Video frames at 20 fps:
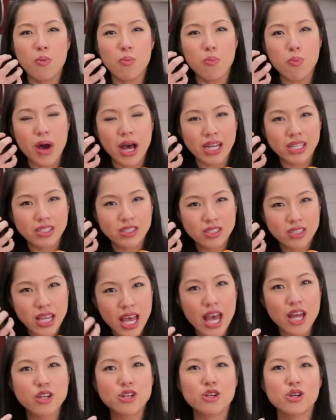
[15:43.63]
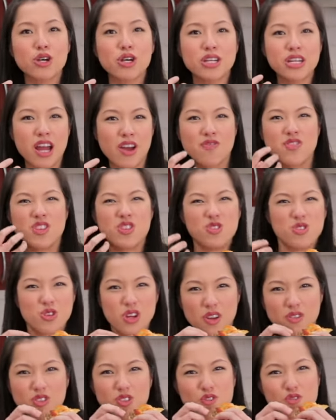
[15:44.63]
but tender enough that you
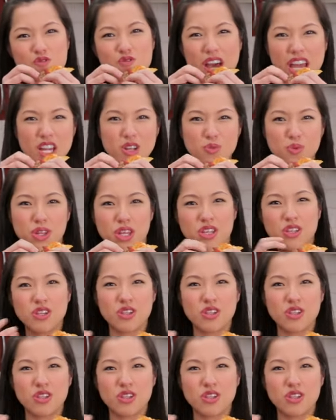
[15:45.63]
don't have to fight with it.